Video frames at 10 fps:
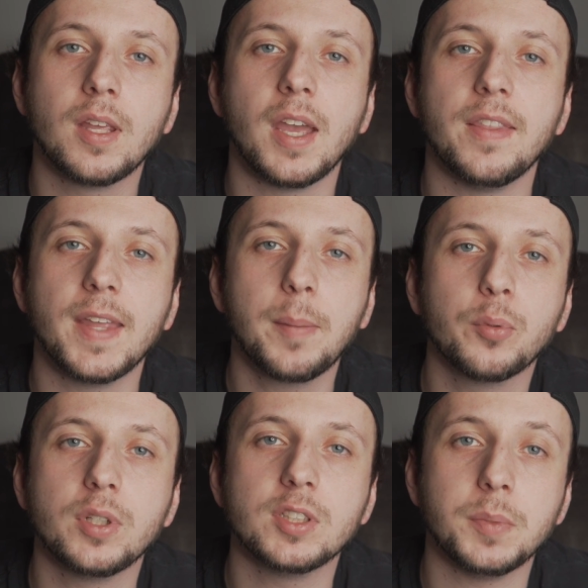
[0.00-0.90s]
And that
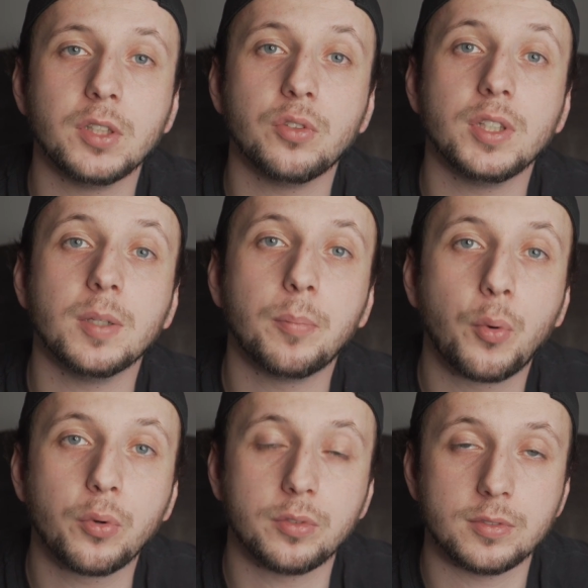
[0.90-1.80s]
brings me to the
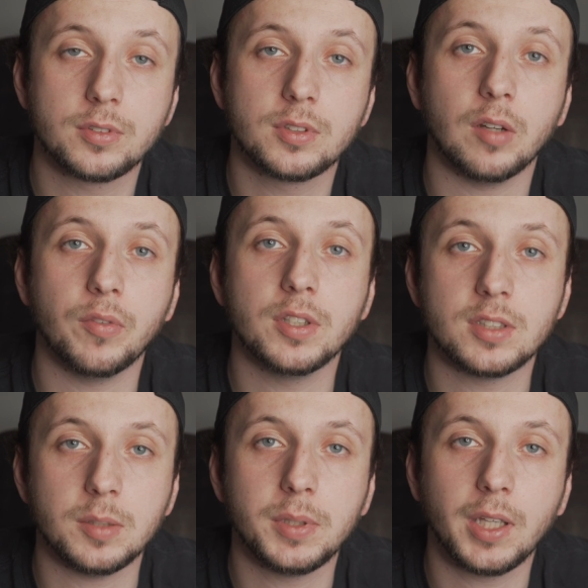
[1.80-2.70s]
importance of the
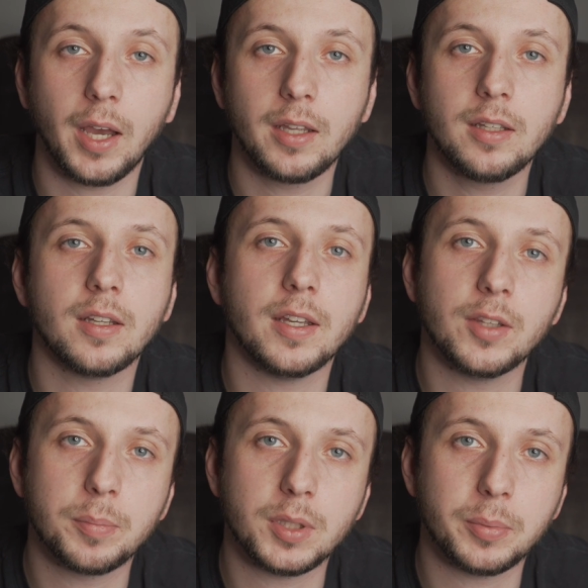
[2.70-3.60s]
CPI and the
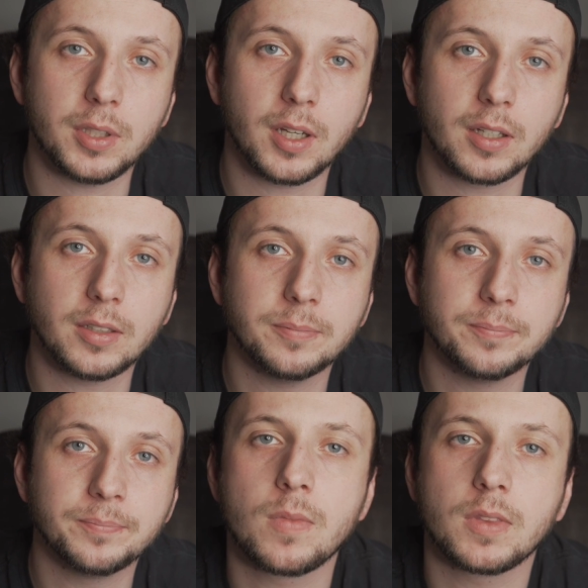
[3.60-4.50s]
PPI.
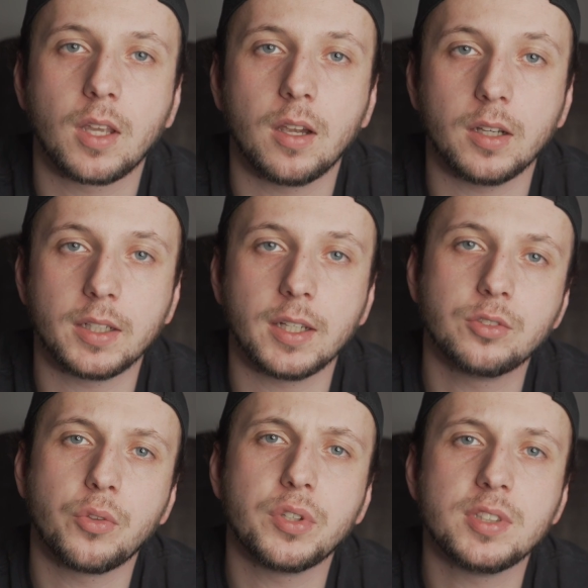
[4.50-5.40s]
Alright guys,
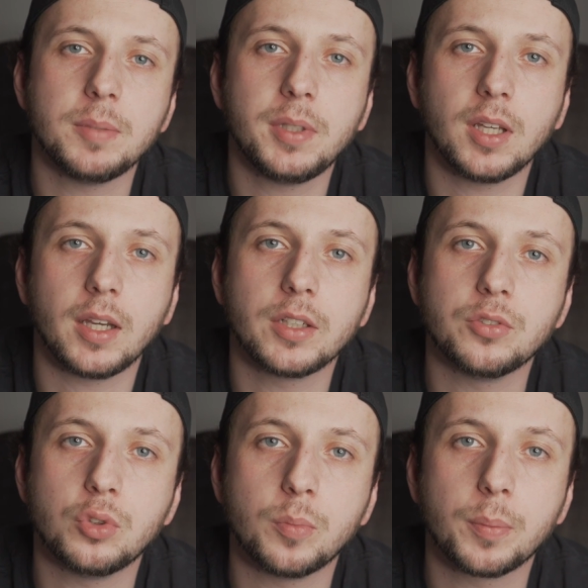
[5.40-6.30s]
so the CPI,
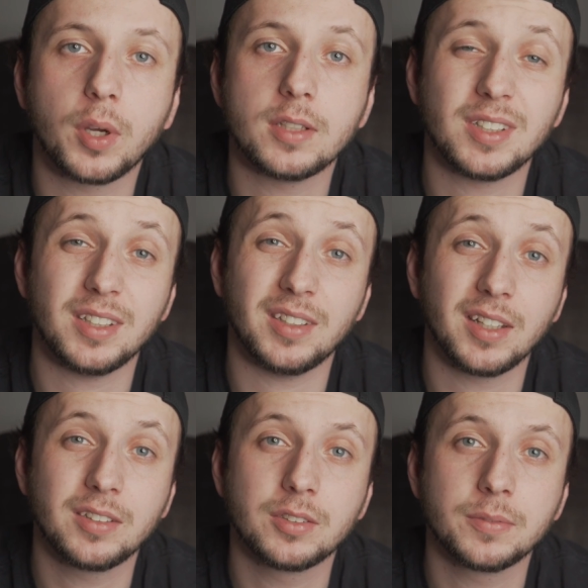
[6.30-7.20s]
Consumer Price
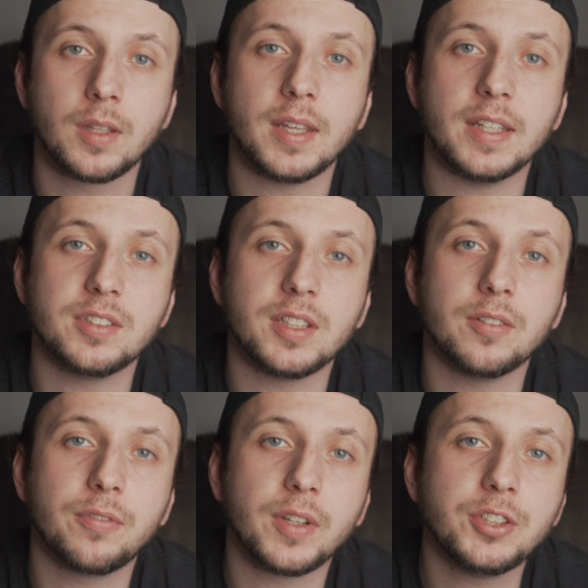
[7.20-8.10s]
Index, is the
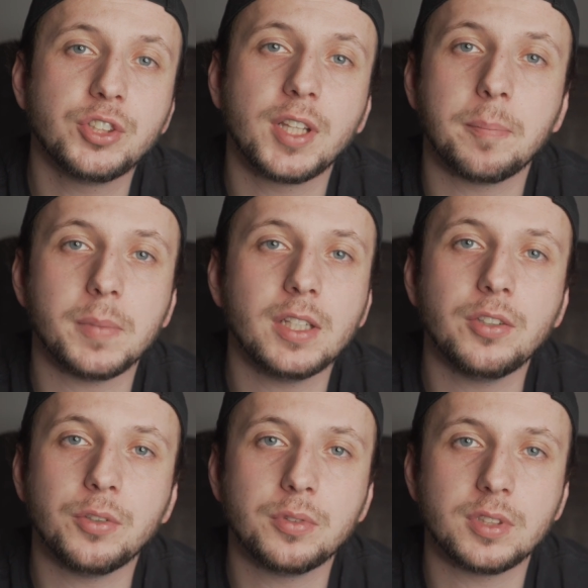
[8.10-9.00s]
inflation that me and
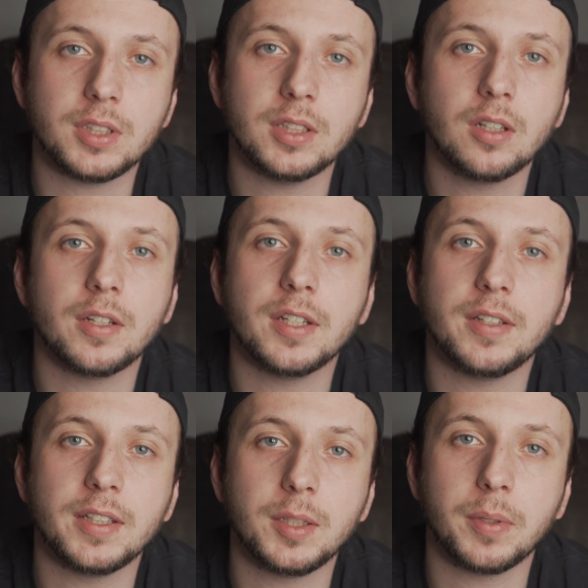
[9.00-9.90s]
you see on a
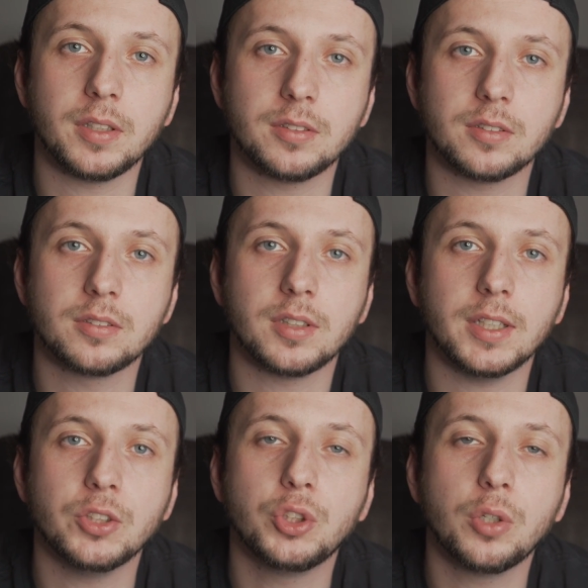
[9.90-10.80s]
daily basis.
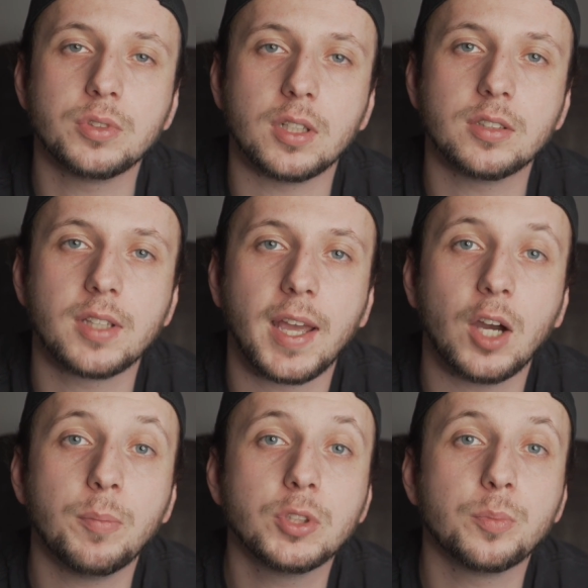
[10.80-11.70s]
It shows us how
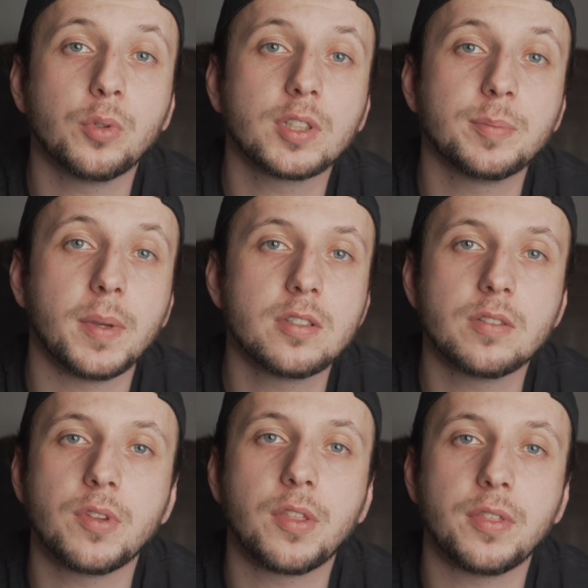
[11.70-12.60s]
much more
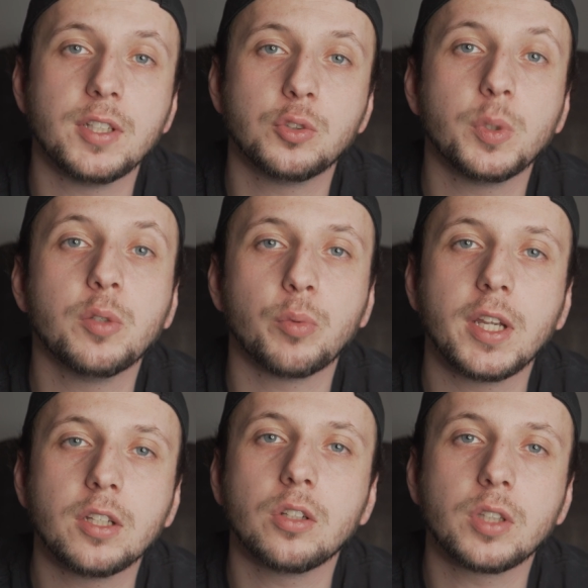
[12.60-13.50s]
expensive the things we
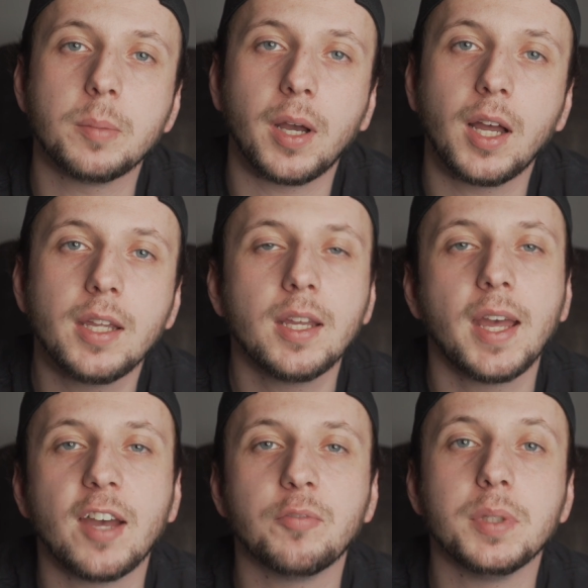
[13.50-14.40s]
regularly buy
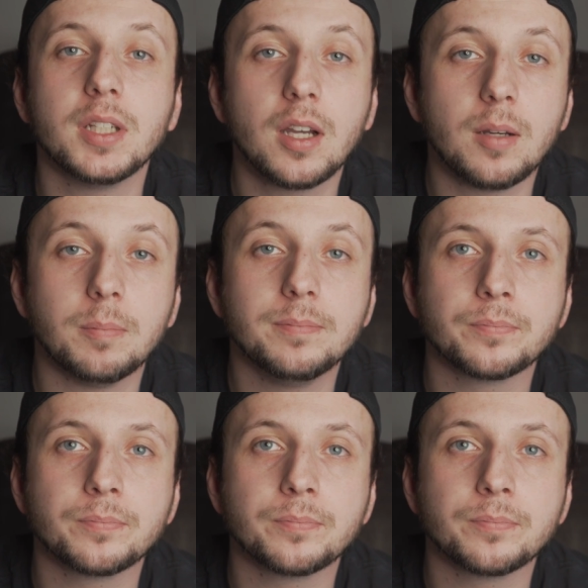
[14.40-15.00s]
have become.